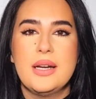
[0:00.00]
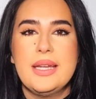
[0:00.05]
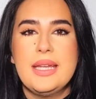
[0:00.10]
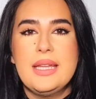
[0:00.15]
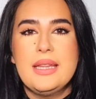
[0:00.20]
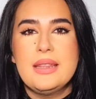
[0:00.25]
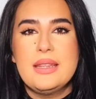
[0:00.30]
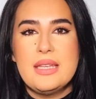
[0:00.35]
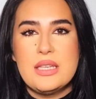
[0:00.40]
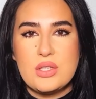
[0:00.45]

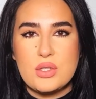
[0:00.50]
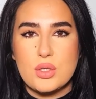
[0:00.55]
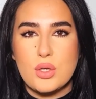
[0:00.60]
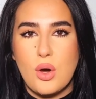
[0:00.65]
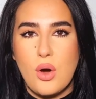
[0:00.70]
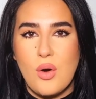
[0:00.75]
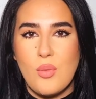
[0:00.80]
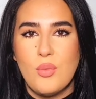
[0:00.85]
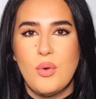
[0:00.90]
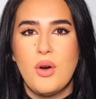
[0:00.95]
In this
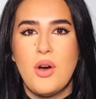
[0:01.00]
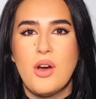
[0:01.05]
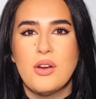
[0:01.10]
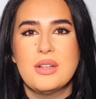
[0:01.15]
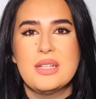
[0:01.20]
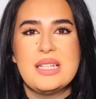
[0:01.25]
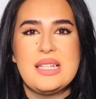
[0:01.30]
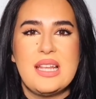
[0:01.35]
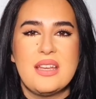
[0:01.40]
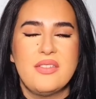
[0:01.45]
combo,
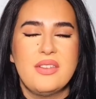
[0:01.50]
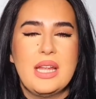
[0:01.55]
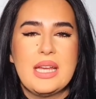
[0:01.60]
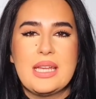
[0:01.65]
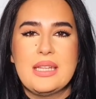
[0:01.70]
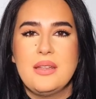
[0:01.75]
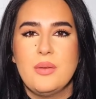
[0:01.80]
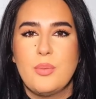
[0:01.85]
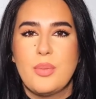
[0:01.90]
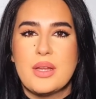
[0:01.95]
honestly, I feel
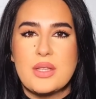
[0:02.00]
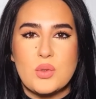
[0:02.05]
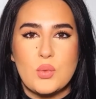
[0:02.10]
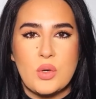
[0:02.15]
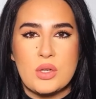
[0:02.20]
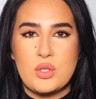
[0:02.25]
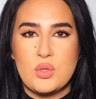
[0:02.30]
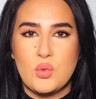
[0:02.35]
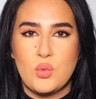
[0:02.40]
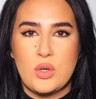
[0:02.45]
like it depends
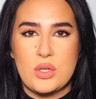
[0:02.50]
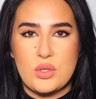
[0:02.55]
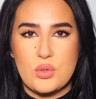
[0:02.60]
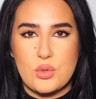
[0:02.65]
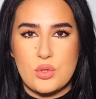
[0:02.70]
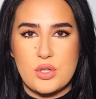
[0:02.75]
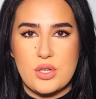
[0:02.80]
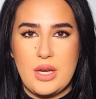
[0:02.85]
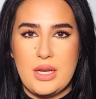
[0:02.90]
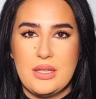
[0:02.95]
what you want to
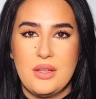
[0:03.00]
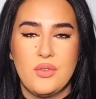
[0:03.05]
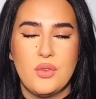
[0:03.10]
shine.